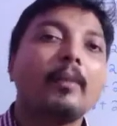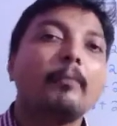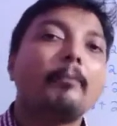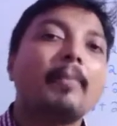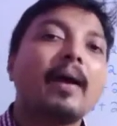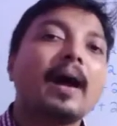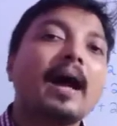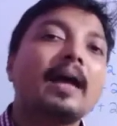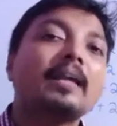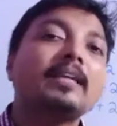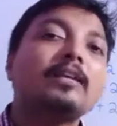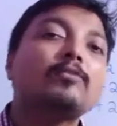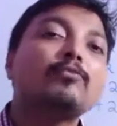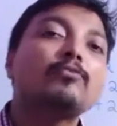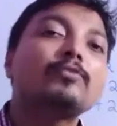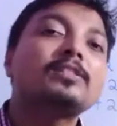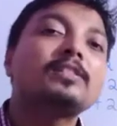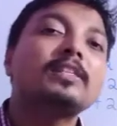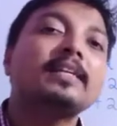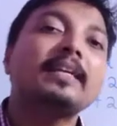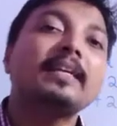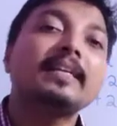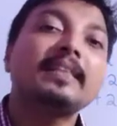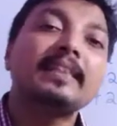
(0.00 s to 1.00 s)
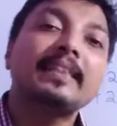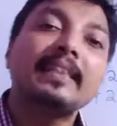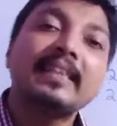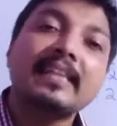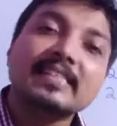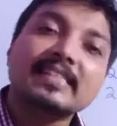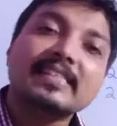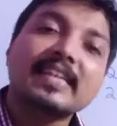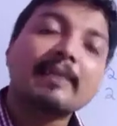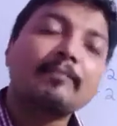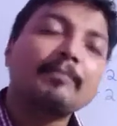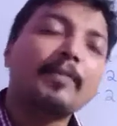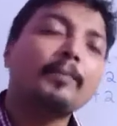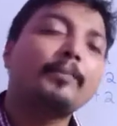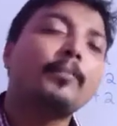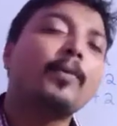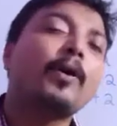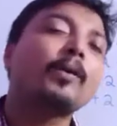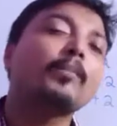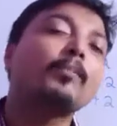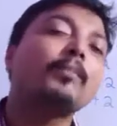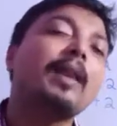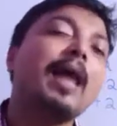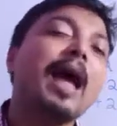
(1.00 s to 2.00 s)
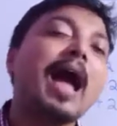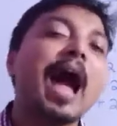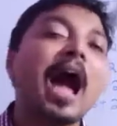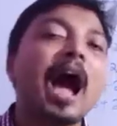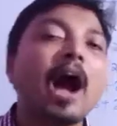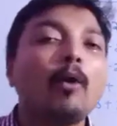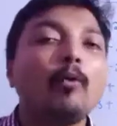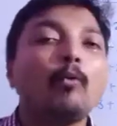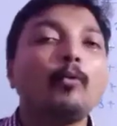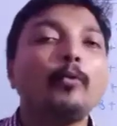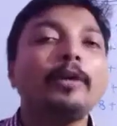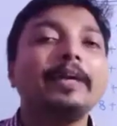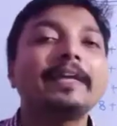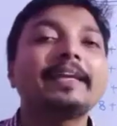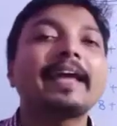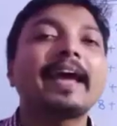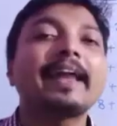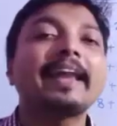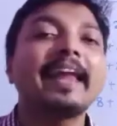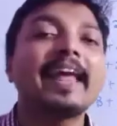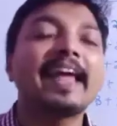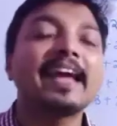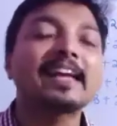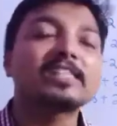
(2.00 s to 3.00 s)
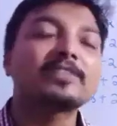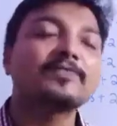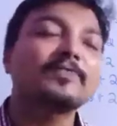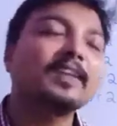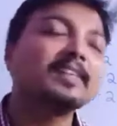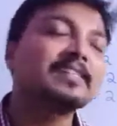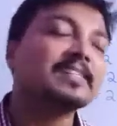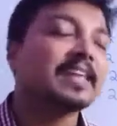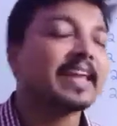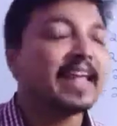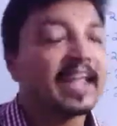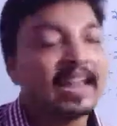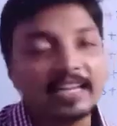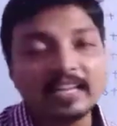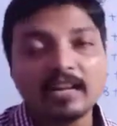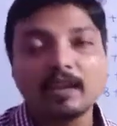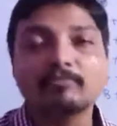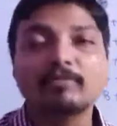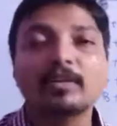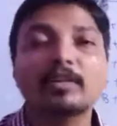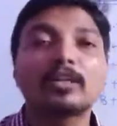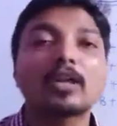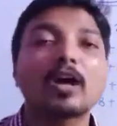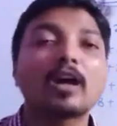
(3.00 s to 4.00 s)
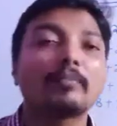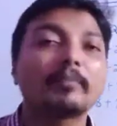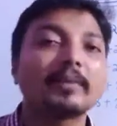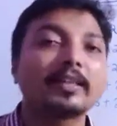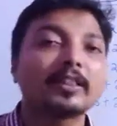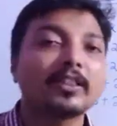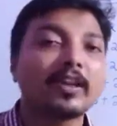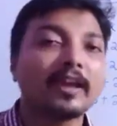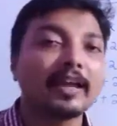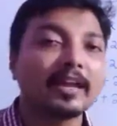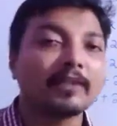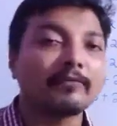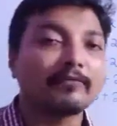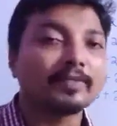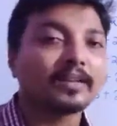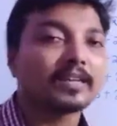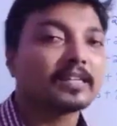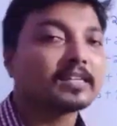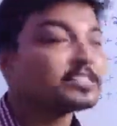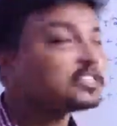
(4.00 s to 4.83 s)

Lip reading: By using this type of formula, how we can express any of the term in the AP.